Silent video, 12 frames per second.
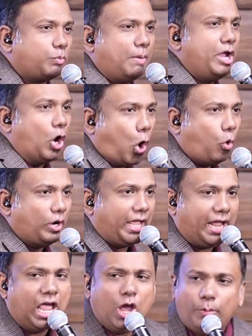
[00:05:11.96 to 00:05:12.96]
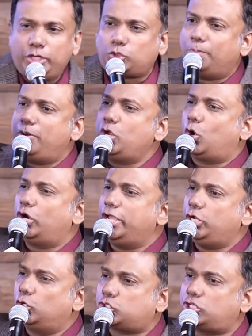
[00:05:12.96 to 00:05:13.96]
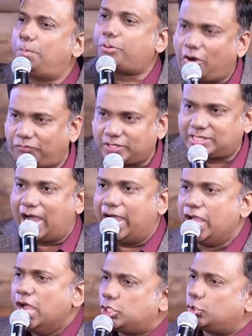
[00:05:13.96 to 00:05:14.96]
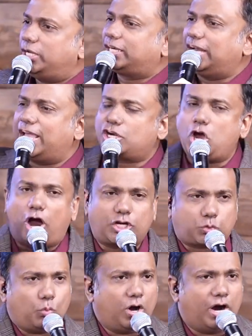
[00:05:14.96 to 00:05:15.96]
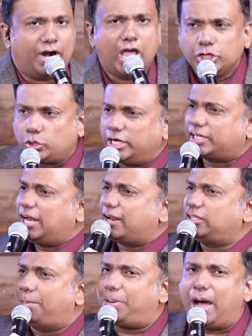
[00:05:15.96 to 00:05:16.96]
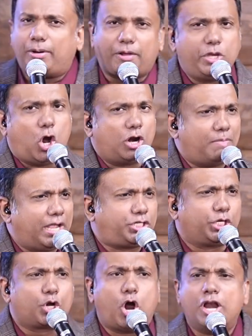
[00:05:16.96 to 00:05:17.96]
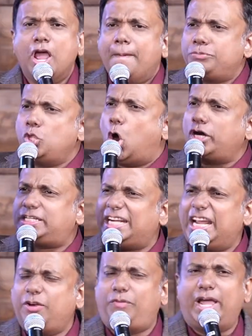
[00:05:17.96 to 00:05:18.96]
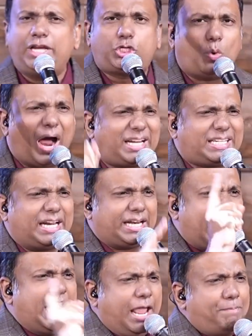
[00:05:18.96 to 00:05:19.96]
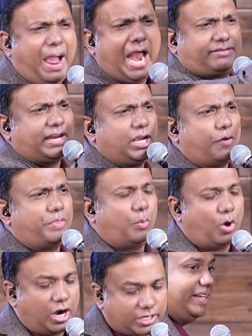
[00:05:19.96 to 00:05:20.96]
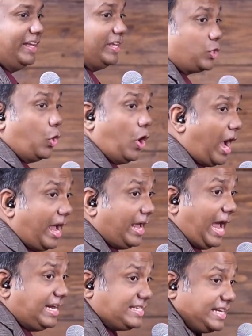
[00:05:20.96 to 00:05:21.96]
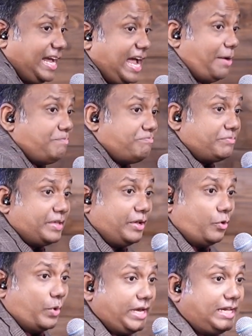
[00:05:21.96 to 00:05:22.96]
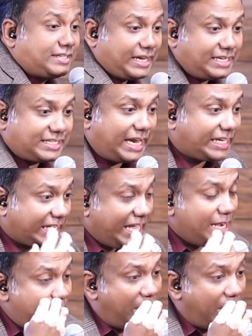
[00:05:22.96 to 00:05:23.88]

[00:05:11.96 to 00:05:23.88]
will be holy, which will be only used to prophesy, to declare God's word, to declare the power of the Almighty God, not even to utter any bad thing of the world. So Isaiah, when he says that clean